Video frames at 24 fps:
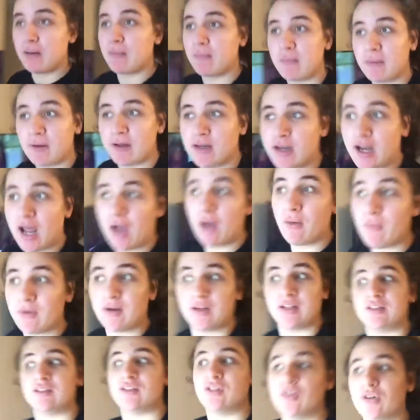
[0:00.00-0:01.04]
but not when
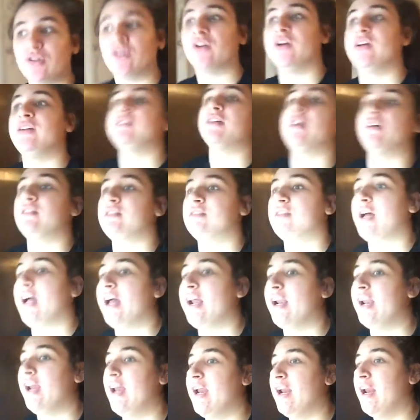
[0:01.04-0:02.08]
it's two degrees
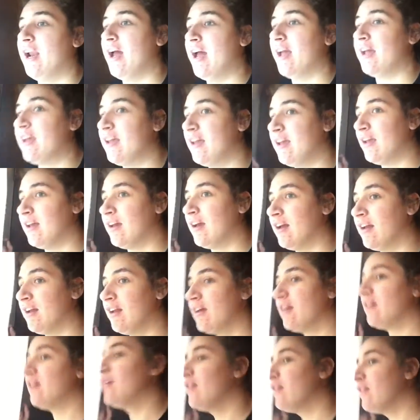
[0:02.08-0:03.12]
outside and I can
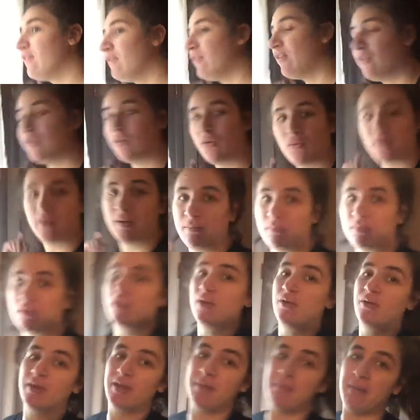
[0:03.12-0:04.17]
feel the wind
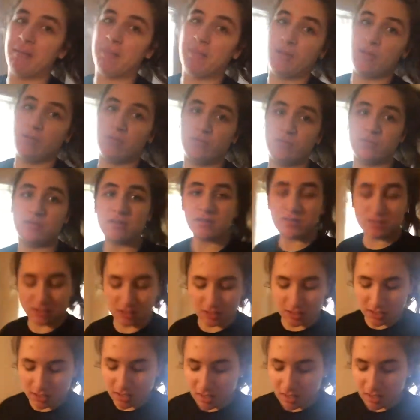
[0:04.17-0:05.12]
blowing in my bones.